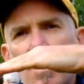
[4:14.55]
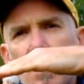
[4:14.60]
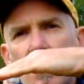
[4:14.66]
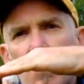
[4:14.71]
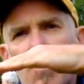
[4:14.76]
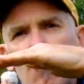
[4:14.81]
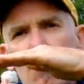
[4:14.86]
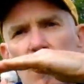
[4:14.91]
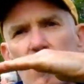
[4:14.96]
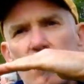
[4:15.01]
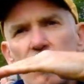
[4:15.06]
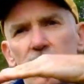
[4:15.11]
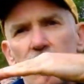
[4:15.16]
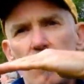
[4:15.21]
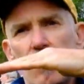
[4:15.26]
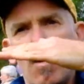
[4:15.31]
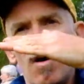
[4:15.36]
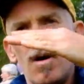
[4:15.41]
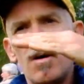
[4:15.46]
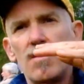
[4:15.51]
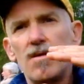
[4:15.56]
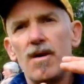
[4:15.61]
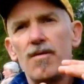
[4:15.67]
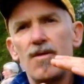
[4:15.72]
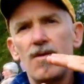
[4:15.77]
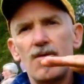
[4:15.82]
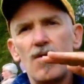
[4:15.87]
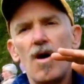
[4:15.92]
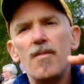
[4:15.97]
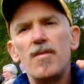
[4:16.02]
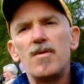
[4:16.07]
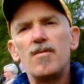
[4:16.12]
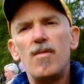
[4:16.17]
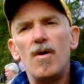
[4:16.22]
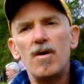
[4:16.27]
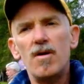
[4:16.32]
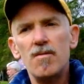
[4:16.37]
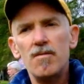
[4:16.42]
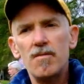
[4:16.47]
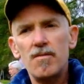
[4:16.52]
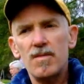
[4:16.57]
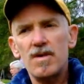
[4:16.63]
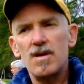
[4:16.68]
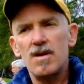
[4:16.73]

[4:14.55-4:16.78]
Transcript: stress on the rod on the top and bottom.